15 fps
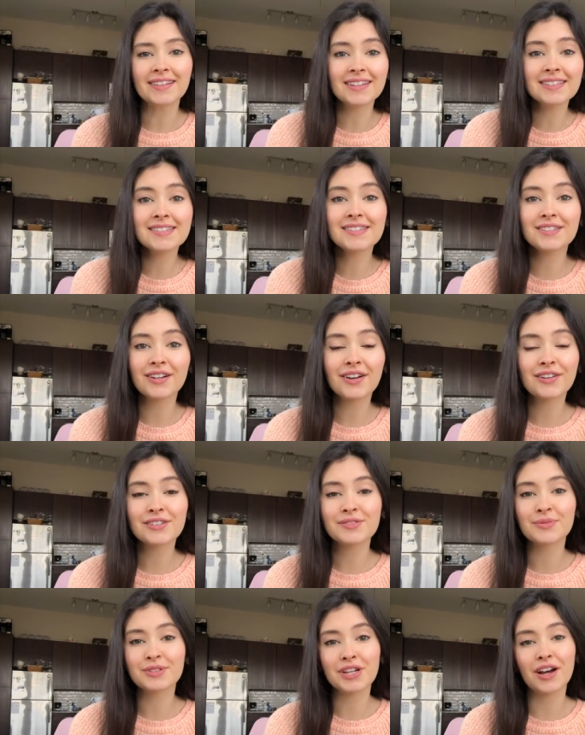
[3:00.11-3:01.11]
Let's
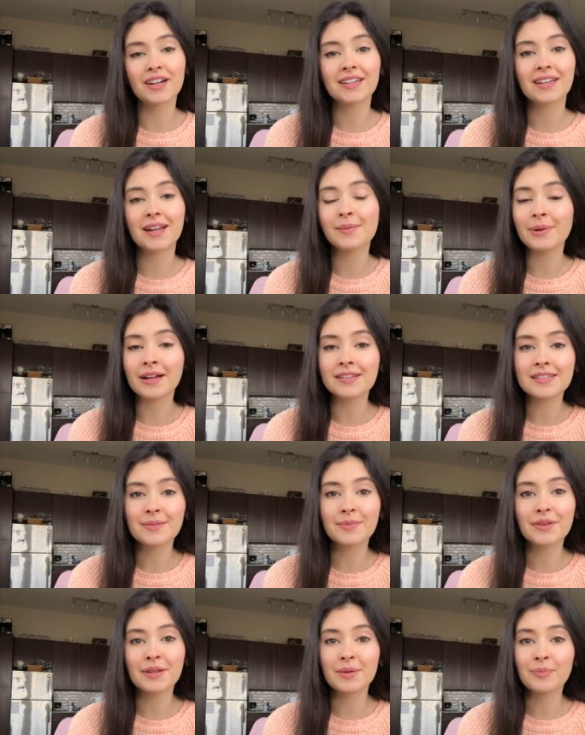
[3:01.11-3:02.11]
start talking about some
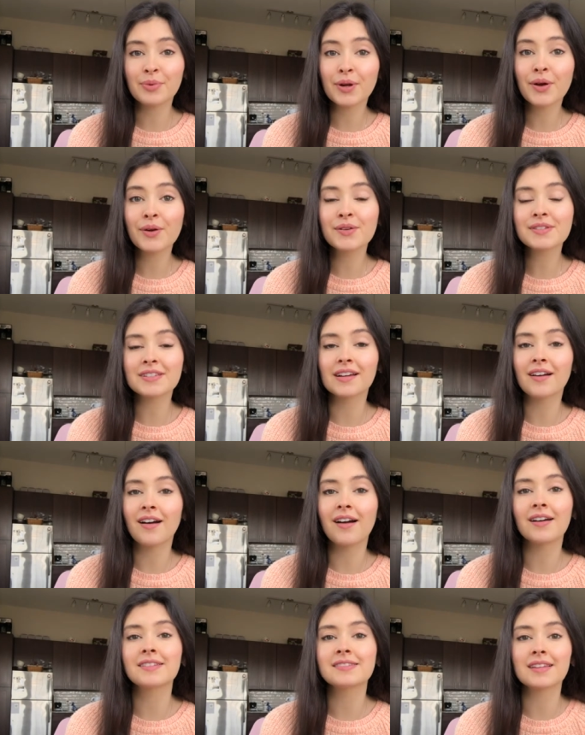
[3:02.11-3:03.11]
of the pros and
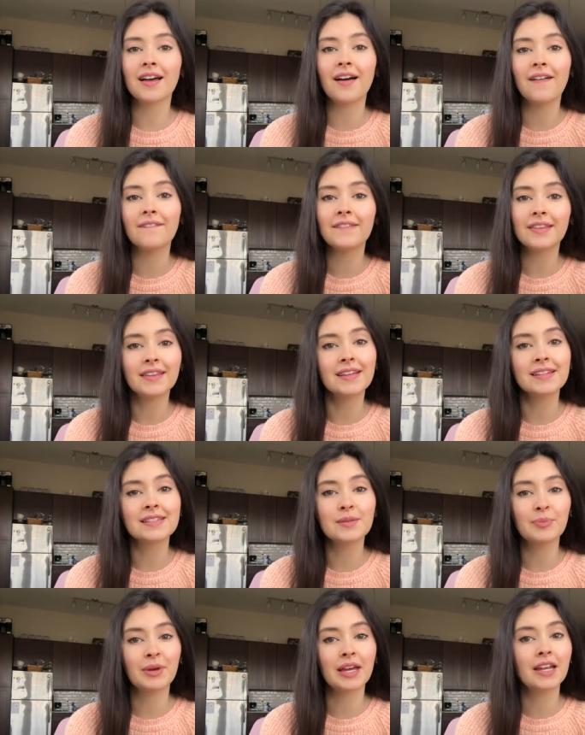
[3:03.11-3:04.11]
cons of this
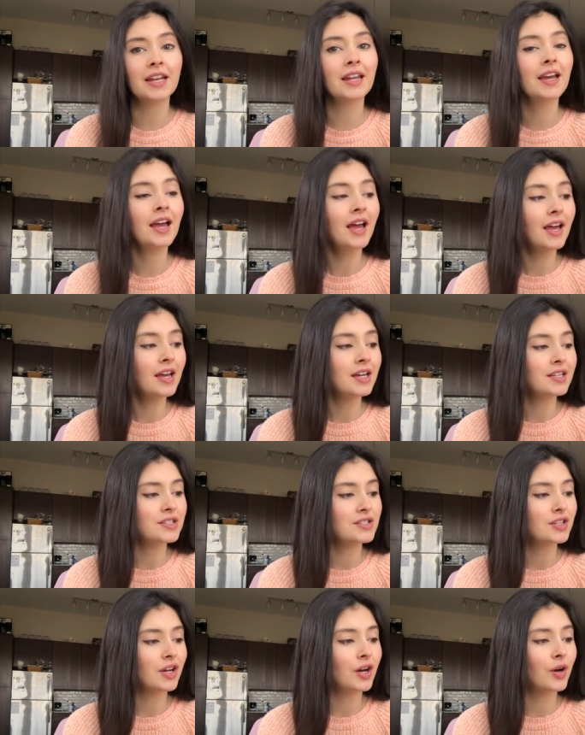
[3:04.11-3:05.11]
pen.
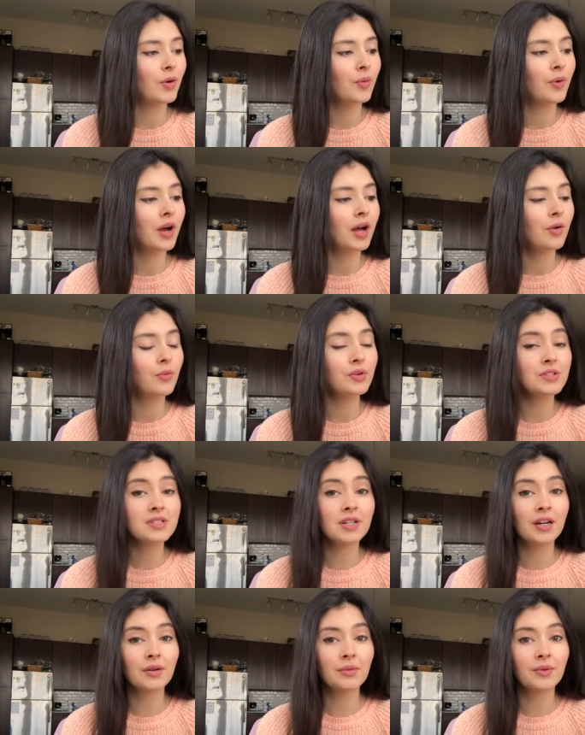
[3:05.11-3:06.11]
So we'll
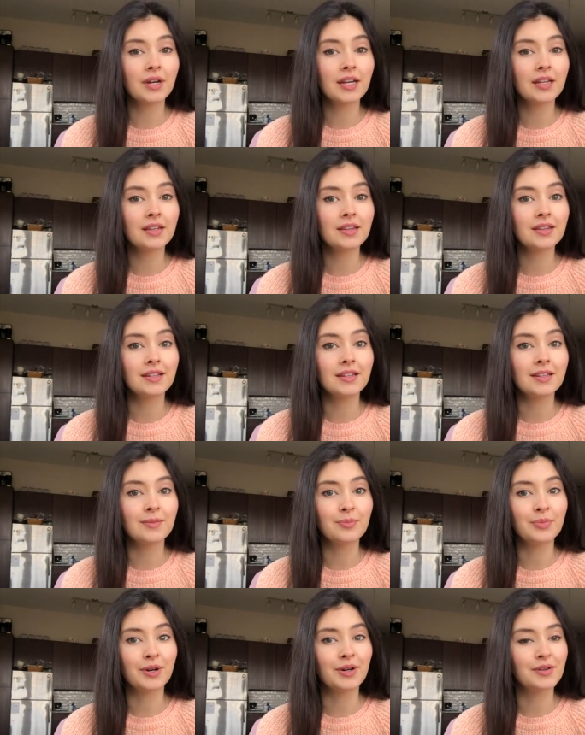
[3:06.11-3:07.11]
start with
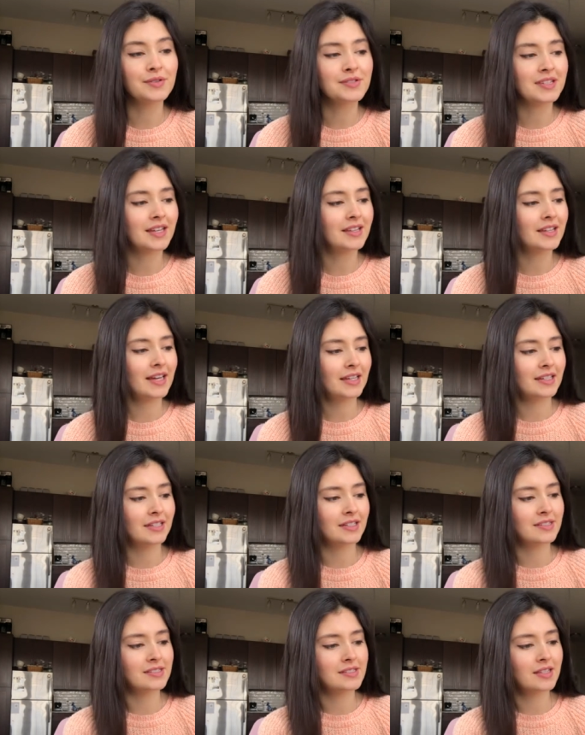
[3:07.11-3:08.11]
the pros, and that
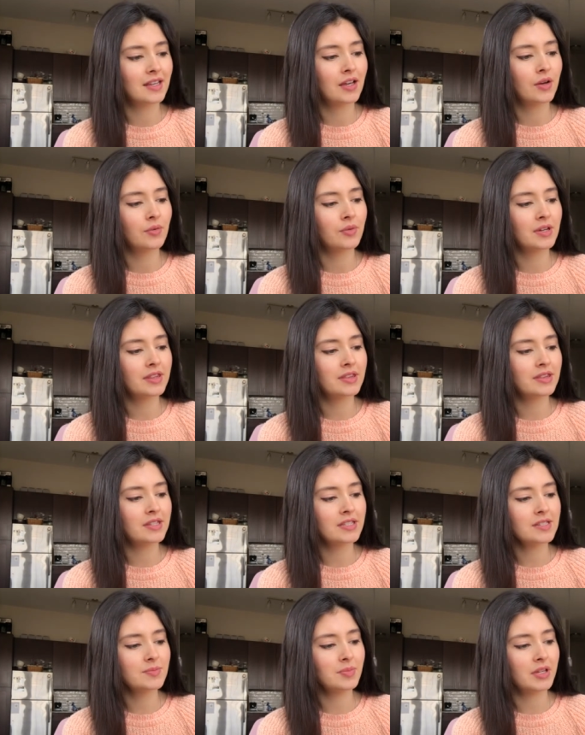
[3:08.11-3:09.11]
is with
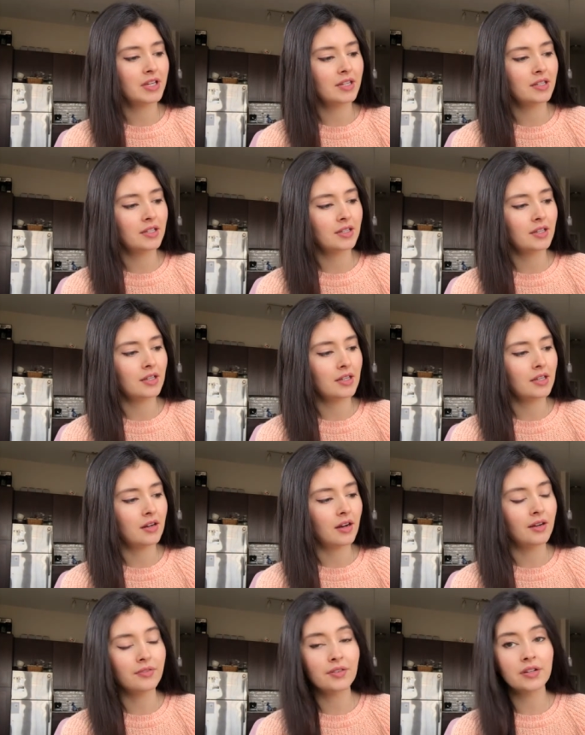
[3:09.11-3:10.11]
this pen, it
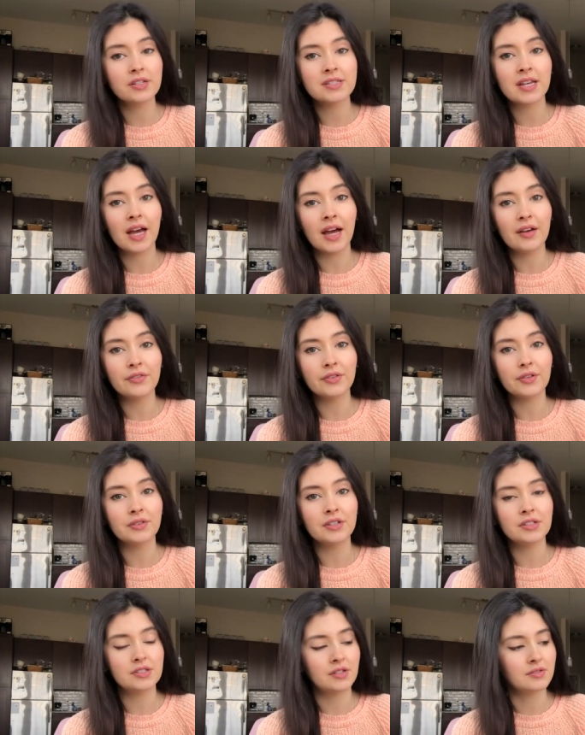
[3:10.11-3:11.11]
offers half
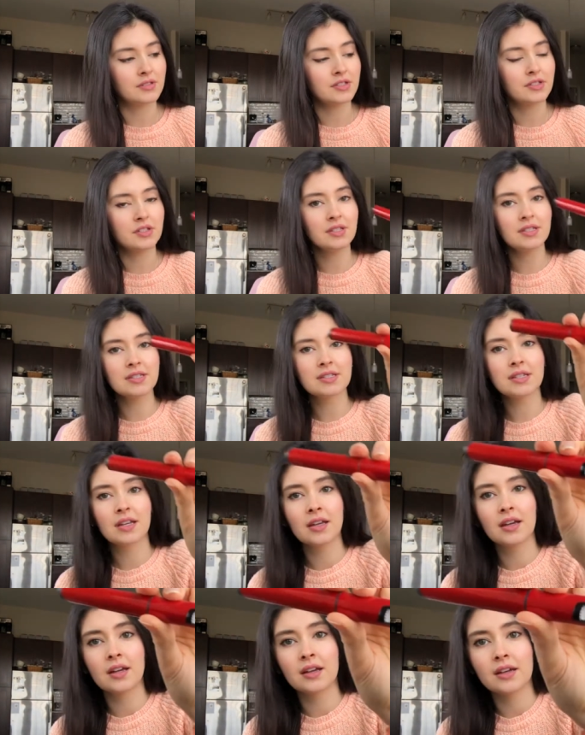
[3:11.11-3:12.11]
unit dosages.
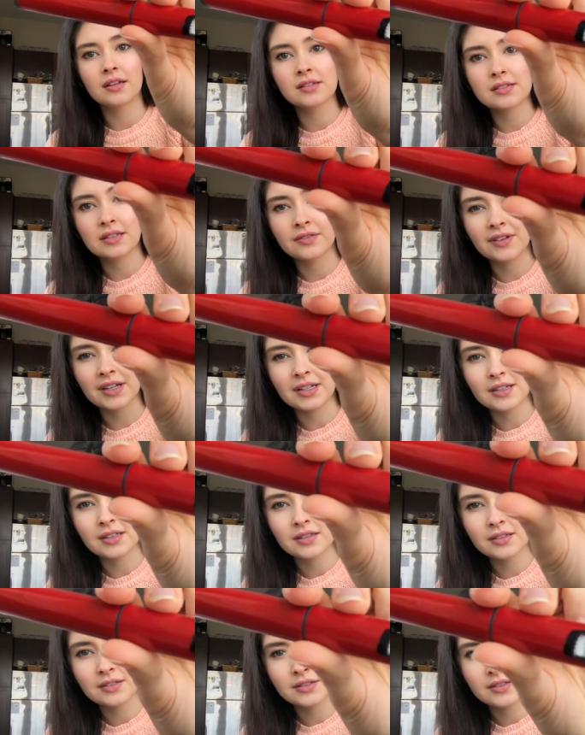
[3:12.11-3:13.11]
Let's see if I
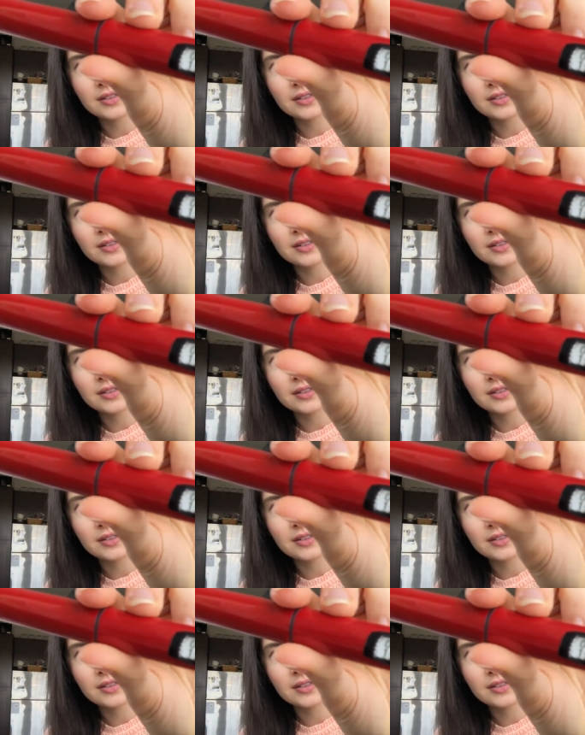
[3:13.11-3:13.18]
can